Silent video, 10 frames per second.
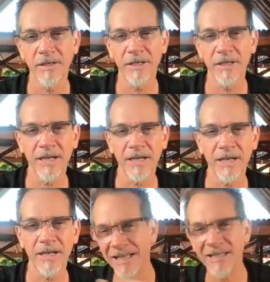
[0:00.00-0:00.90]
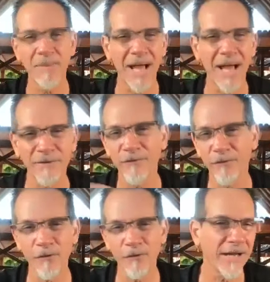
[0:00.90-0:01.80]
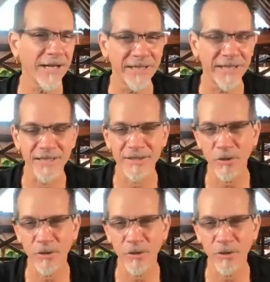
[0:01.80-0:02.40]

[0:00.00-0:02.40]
And it kind of takes back and forth ideas.